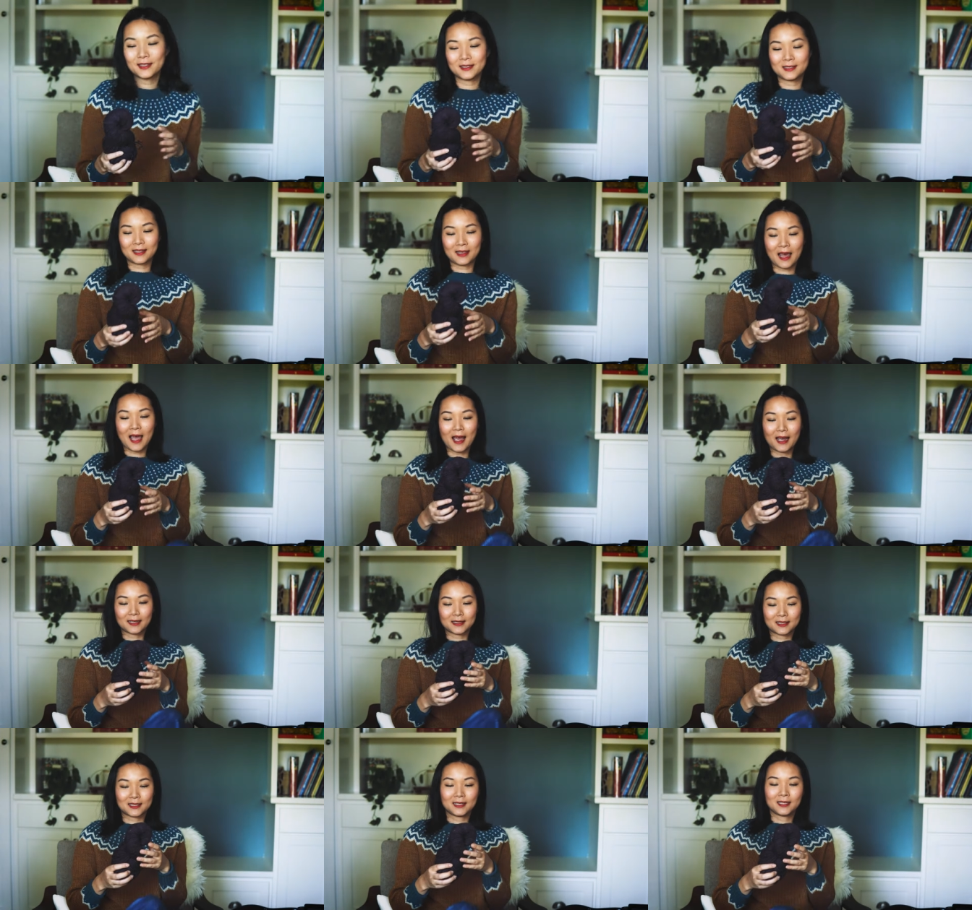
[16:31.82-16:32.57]
is
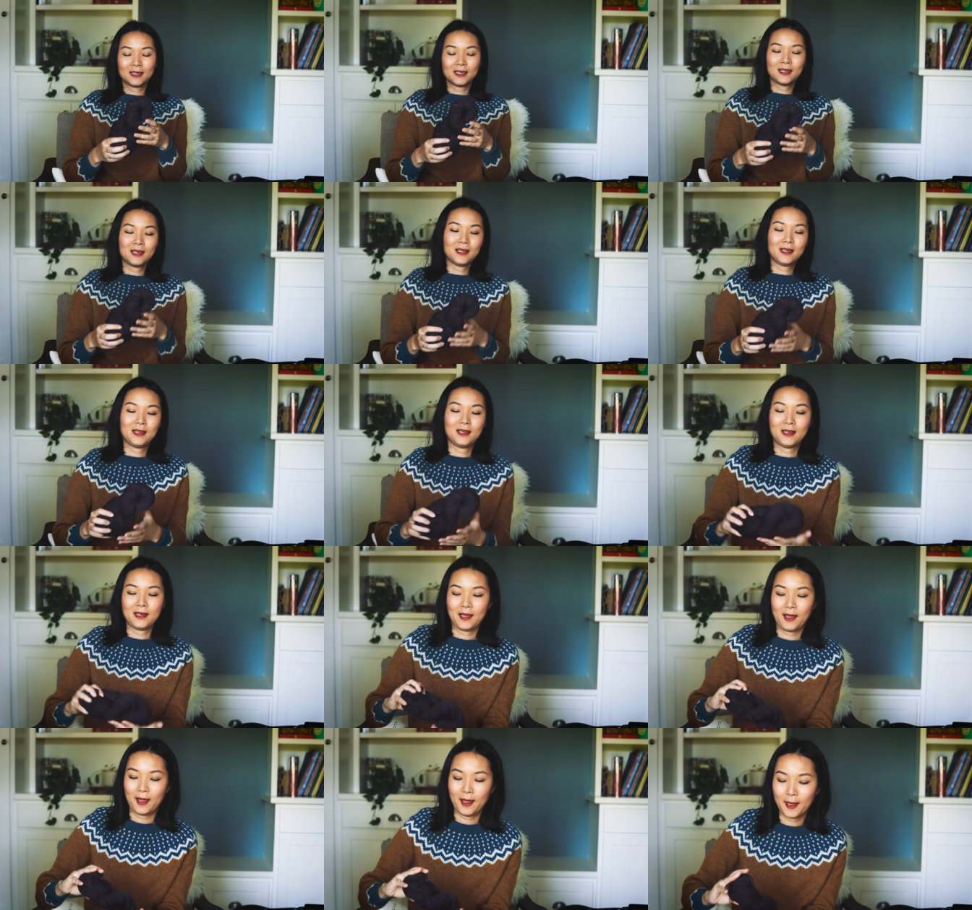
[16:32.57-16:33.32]
that?
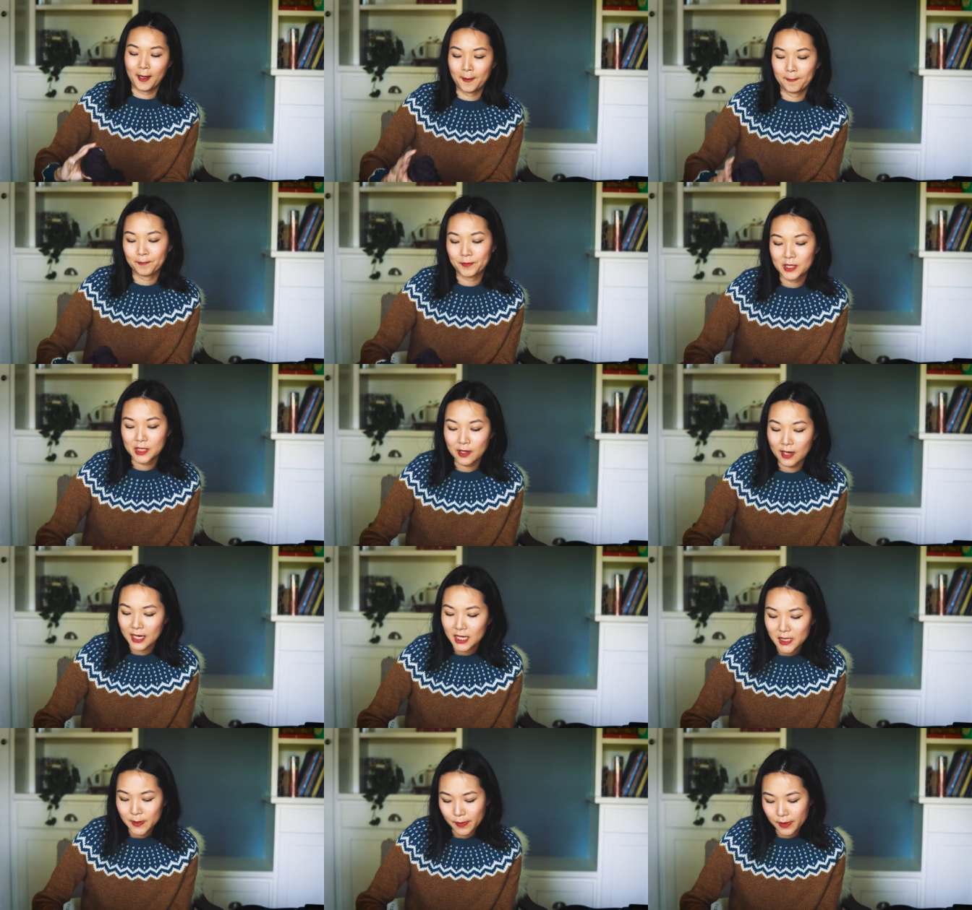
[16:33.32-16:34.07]
Um,
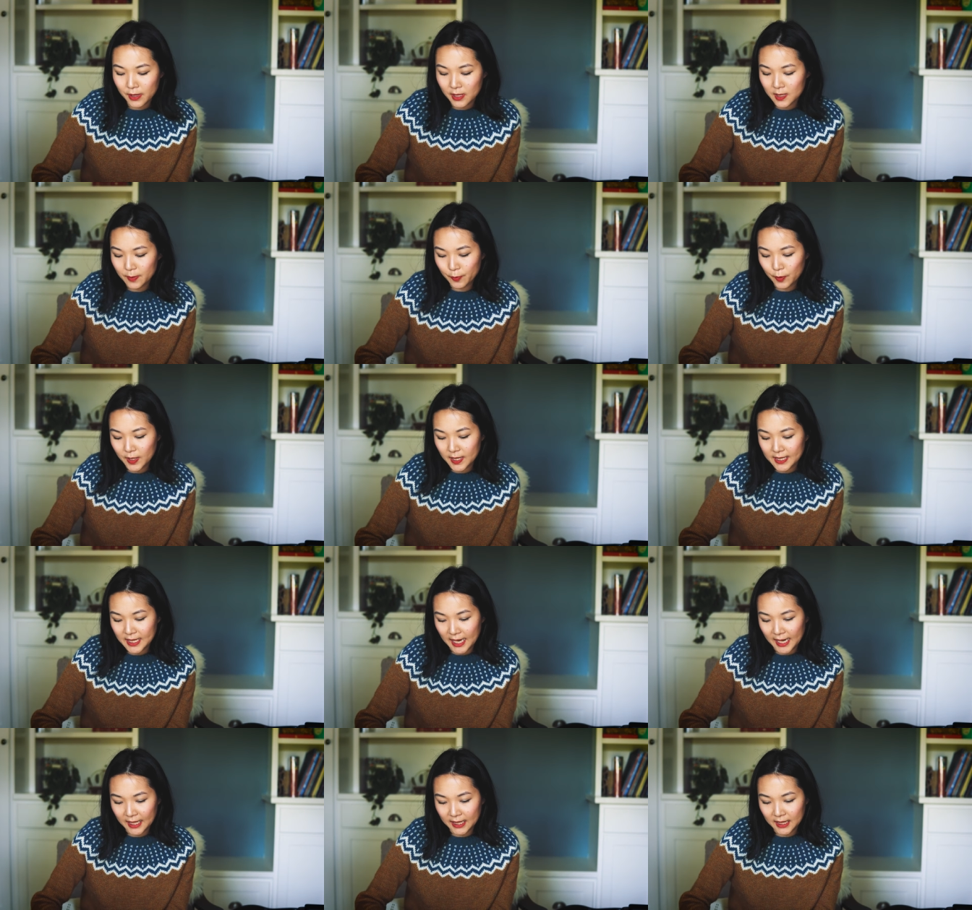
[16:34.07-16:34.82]
so I spun this
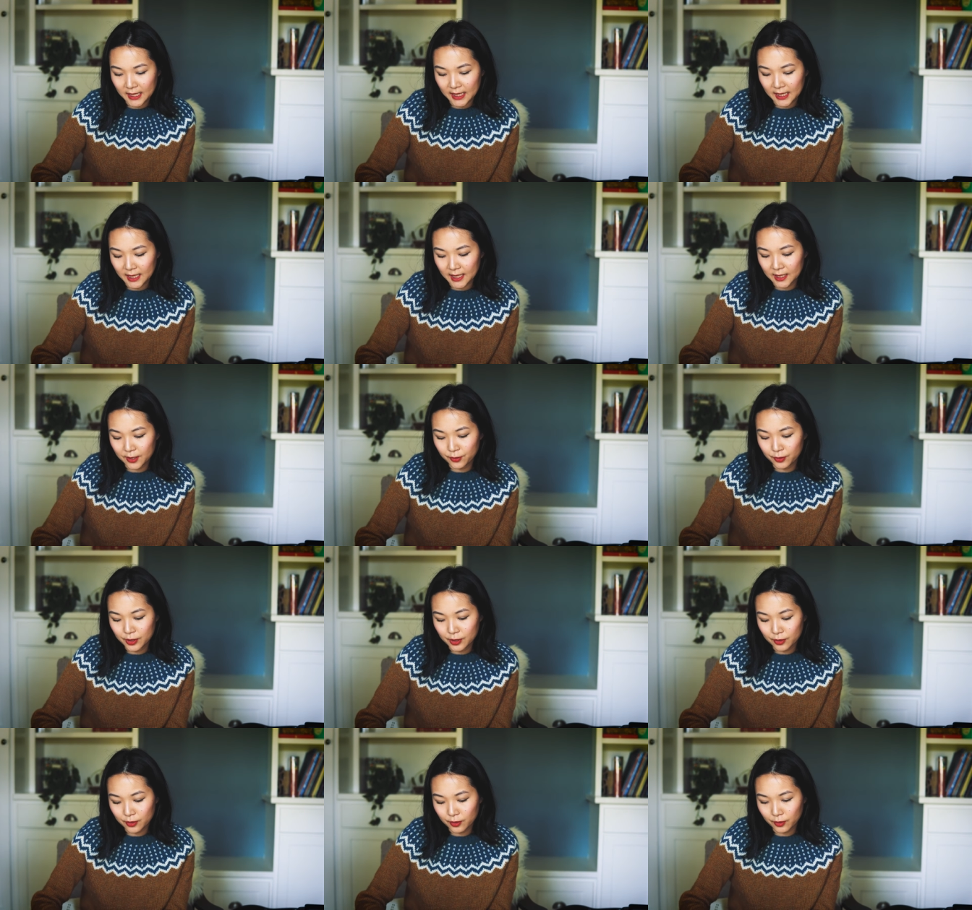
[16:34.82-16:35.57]
pretty tightly,
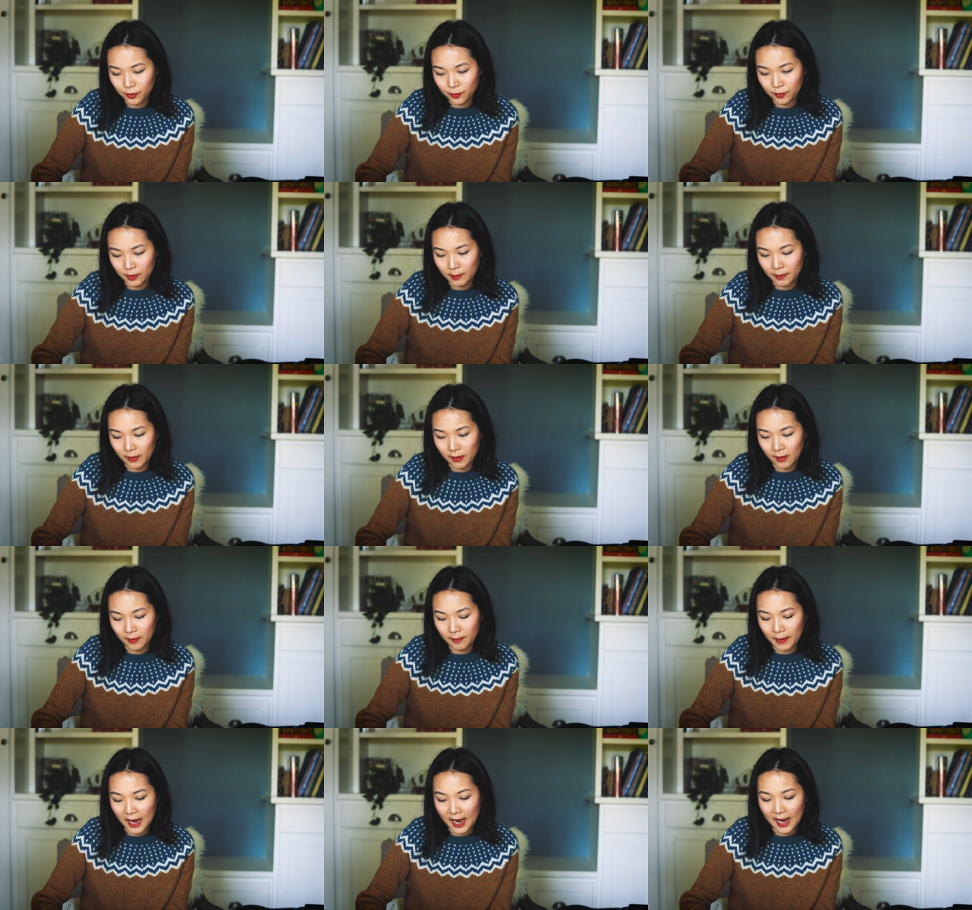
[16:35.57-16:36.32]
traditional three
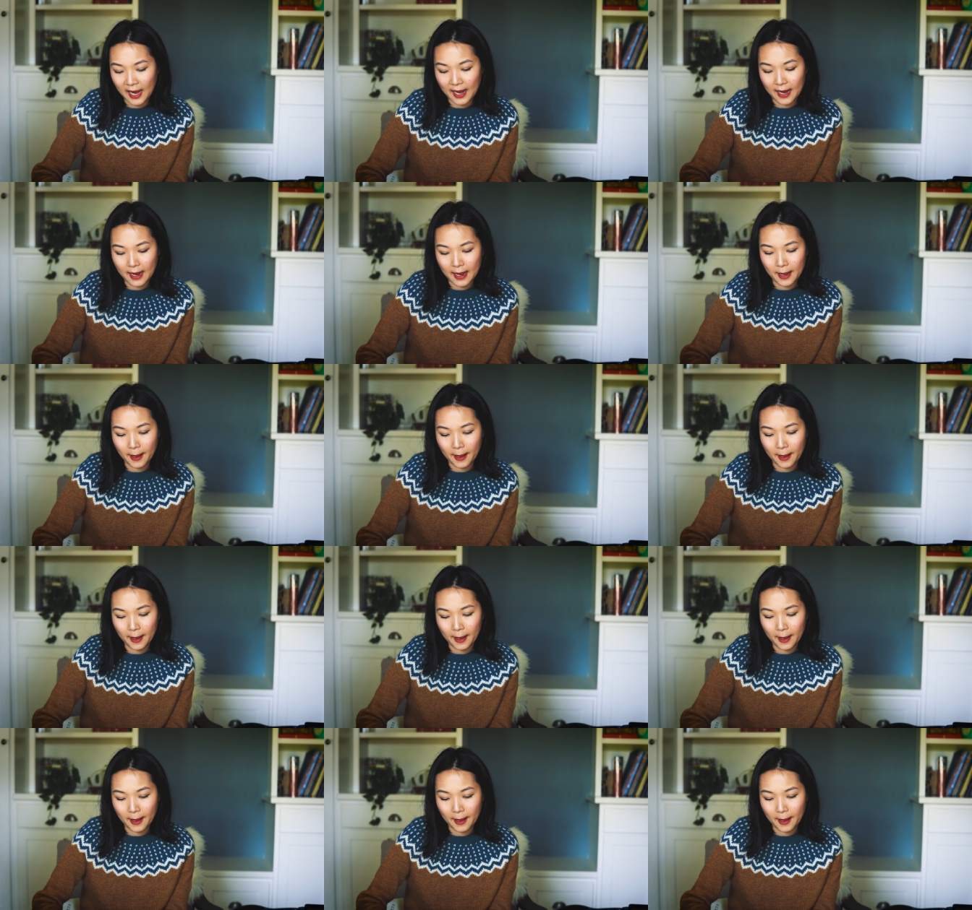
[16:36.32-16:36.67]
ply.